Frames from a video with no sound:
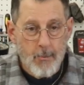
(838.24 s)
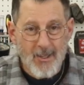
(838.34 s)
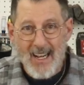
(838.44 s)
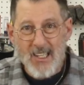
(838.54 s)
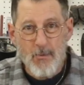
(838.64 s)

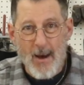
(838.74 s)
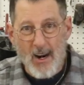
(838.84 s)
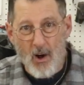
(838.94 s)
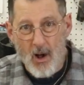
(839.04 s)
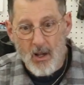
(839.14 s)
but that's
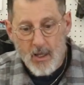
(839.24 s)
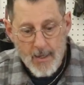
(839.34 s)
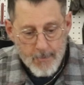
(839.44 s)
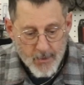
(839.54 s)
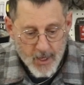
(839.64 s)
about
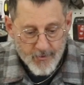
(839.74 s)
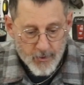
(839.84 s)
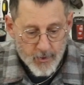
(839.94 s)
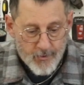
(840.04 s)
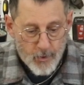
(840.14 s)
all.
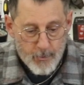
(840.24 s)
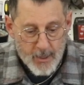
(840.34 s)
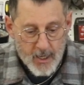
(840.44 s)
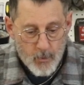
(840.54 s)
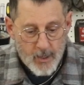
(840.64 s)
For, for
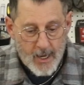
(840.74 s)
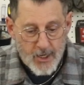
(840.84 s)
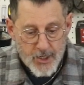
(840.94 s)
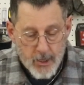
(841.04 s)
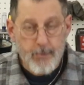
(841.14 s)
me, when
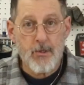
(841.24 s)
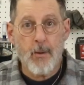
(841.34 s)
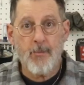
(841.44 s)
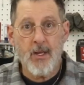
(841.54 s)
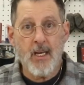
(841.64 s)
I ship
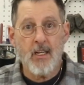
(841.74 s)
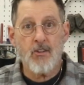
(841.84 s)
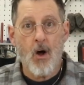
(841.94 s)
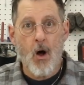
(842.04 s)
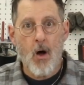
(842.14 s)
something,
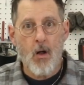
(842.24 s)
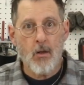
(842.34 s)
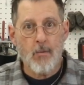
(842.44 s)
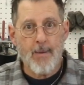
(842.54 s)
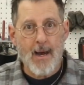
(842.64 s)
it's
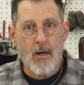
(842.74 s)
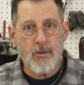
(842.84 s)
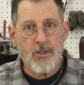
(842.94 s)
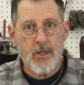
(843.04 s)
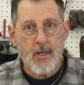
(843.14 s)
all
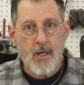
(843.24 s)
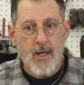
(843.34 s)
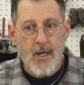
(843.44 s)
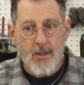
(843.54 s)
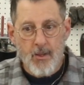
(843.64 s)
about
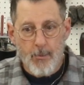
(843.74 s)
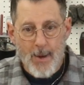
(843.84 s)
the